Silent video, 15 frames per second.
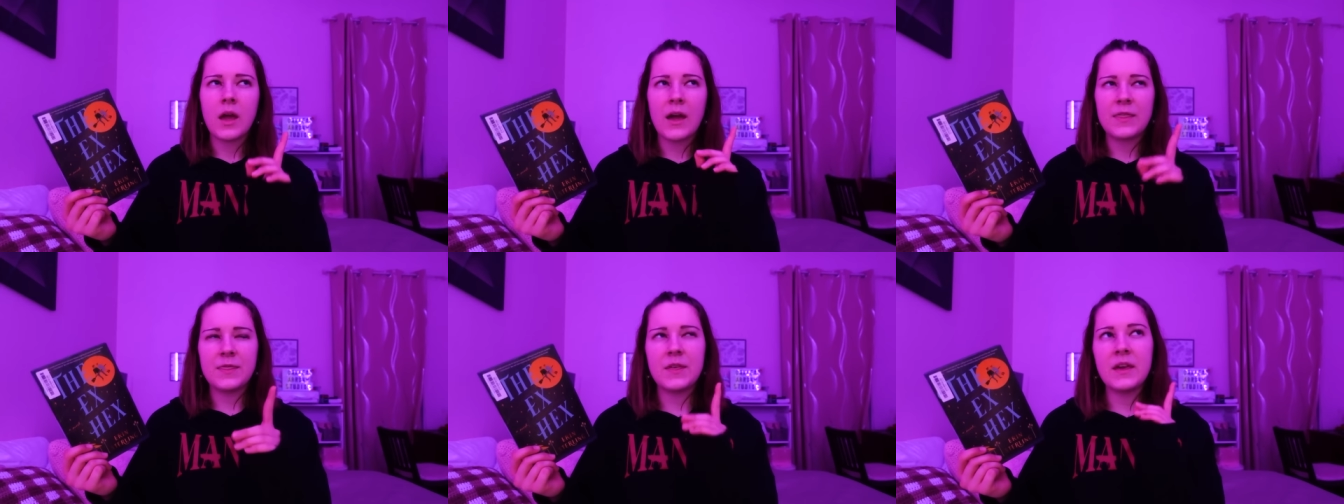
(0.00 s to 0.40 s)

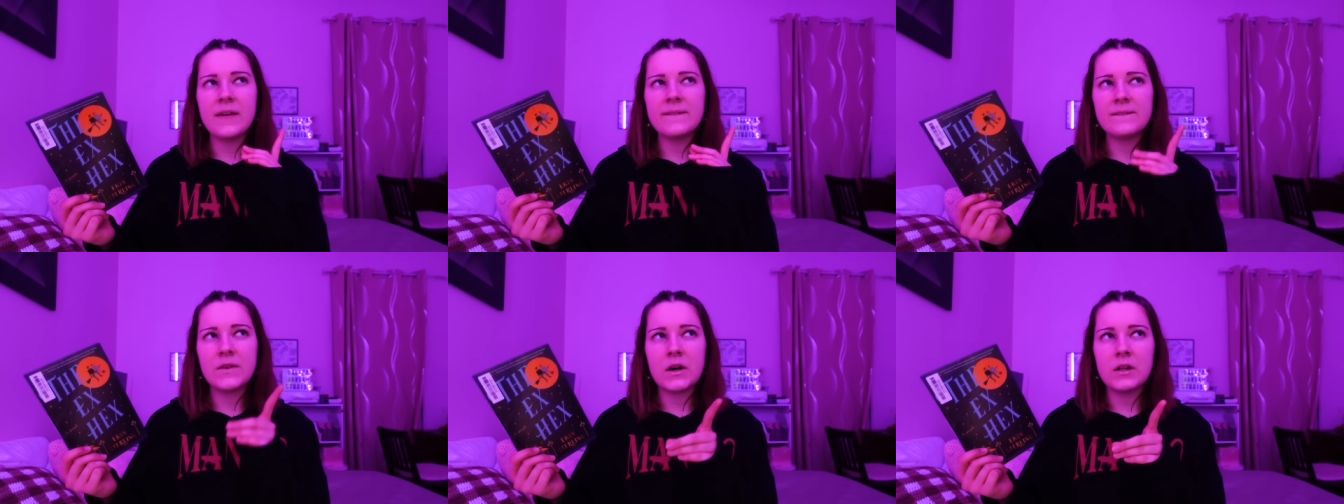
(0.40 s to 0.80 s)
I think
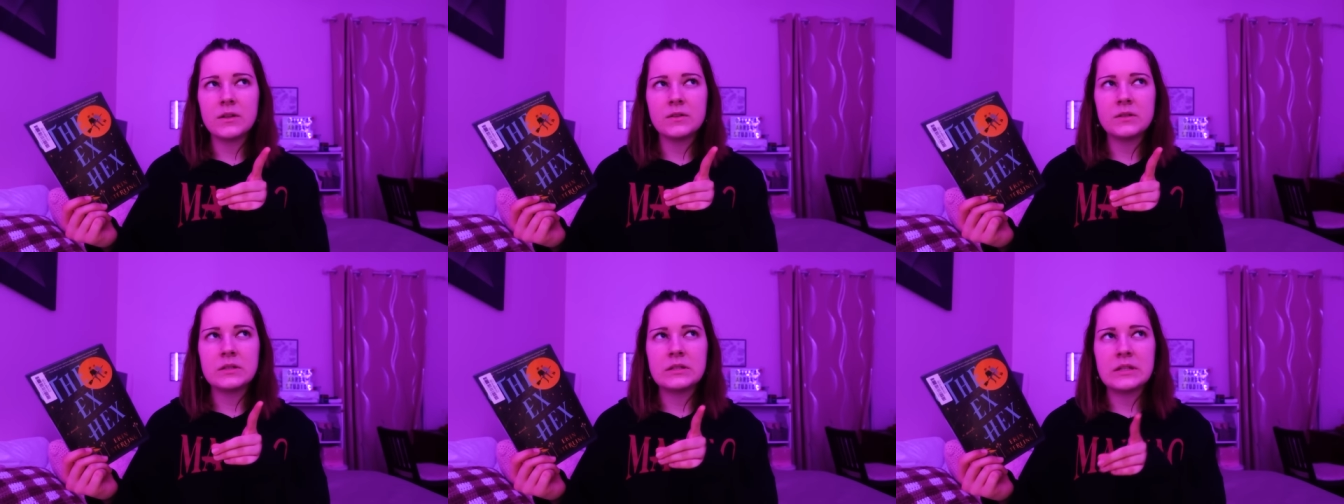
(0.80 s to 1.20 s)
it
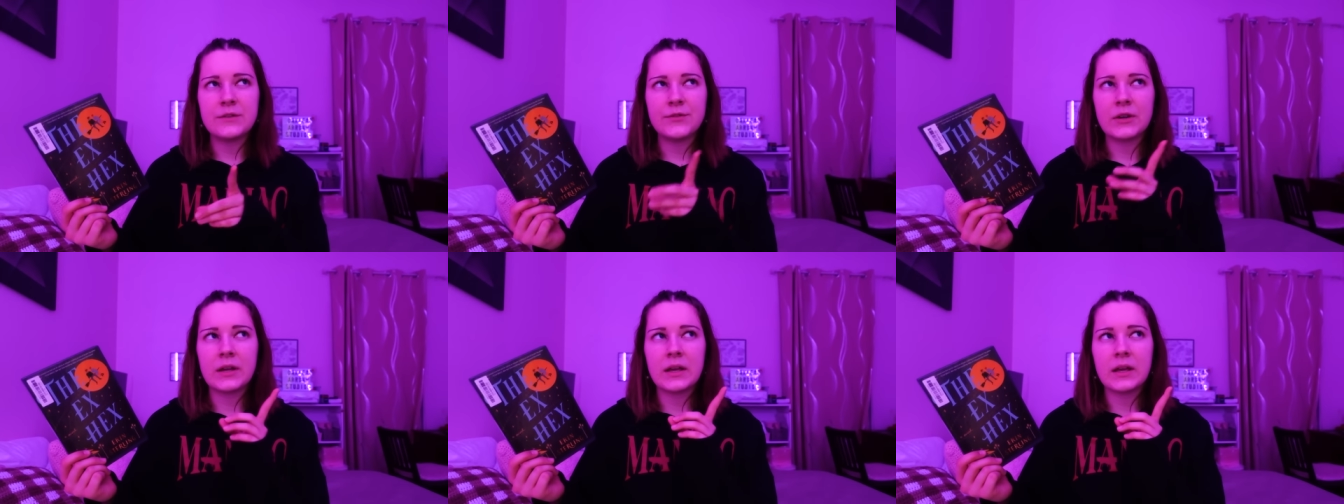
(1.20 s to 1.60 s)
follows
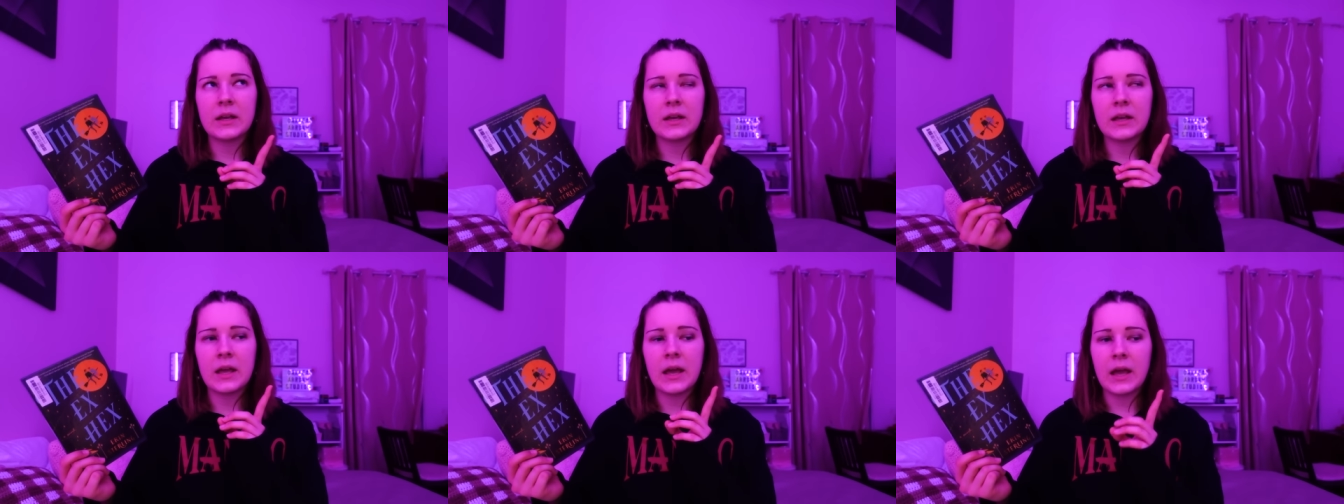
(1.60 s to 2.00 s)
different
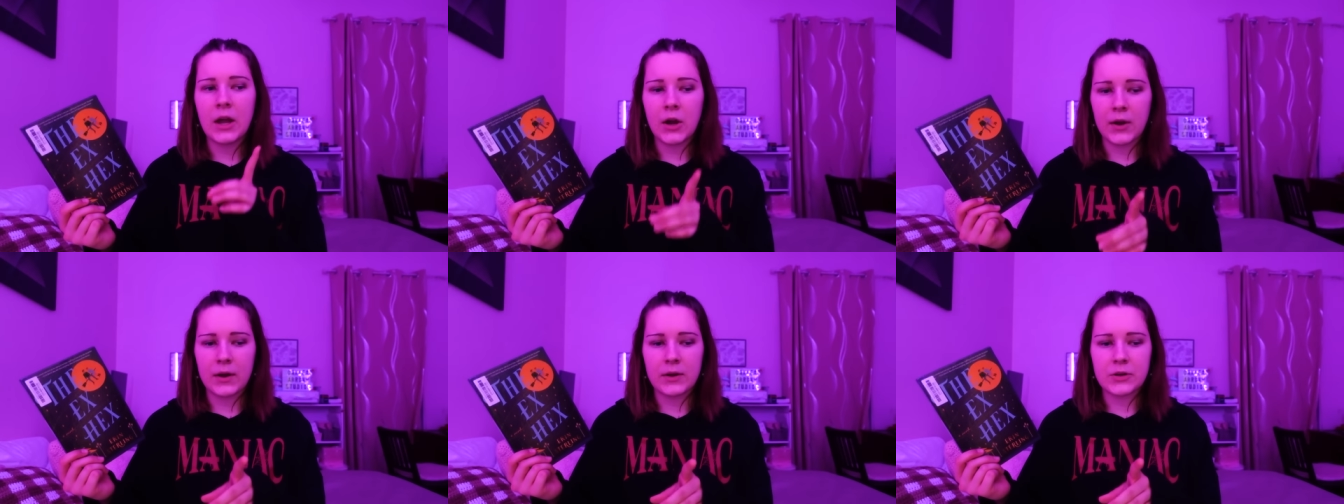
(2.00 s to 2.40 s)

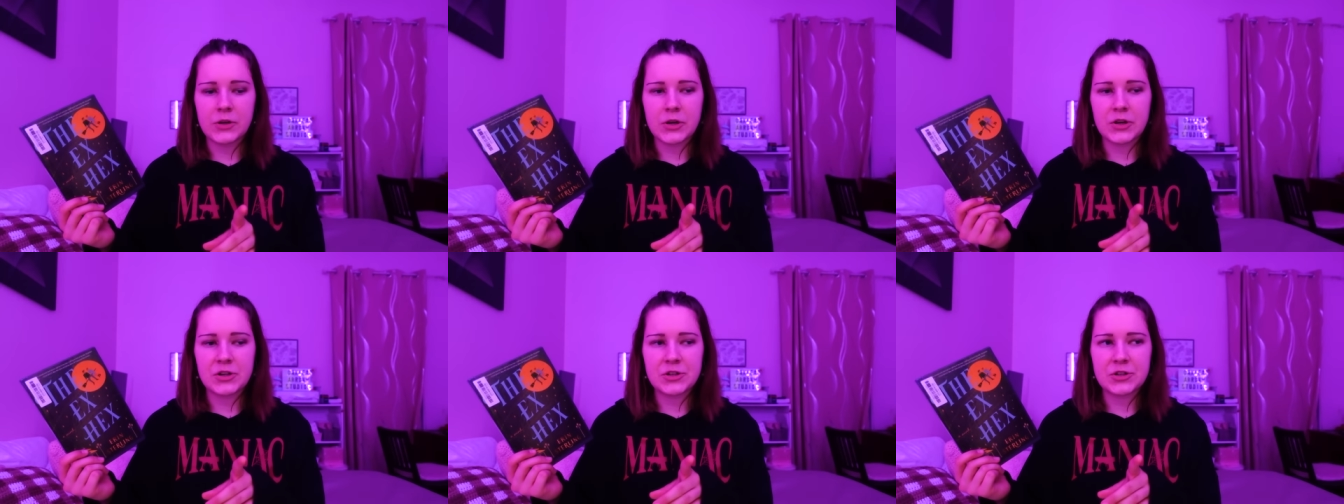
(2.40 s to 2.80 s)

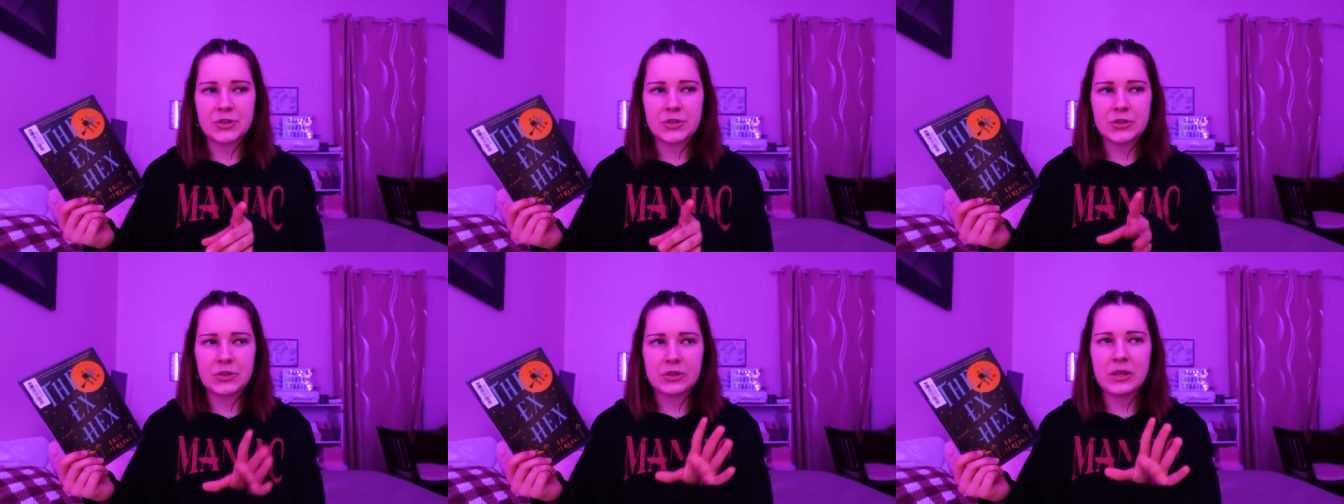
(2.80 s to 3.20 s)
characters.